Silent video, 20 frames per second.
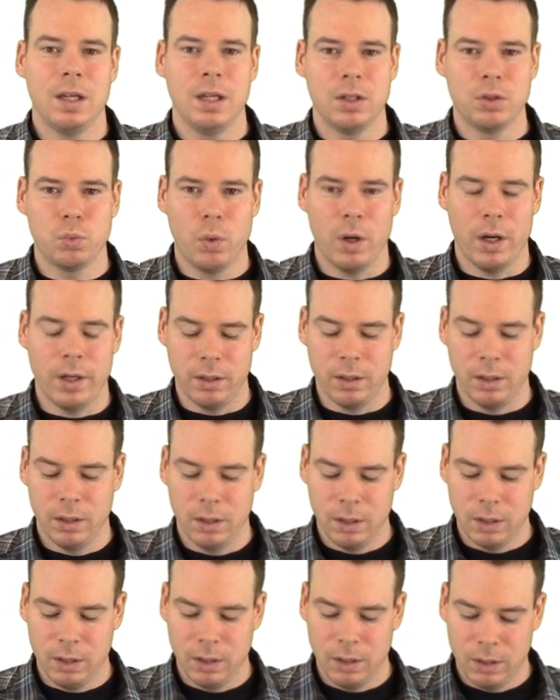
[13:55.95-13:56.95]
is 1.
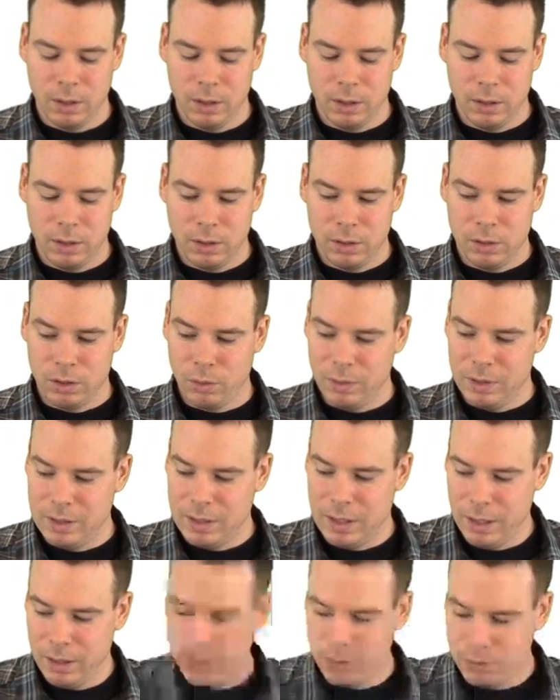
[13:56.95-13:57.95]
So in
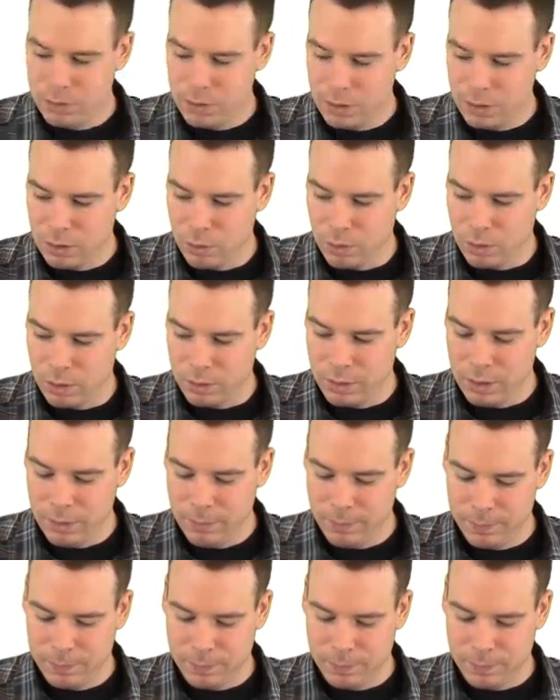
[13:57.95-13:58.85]
Taylor's inequality,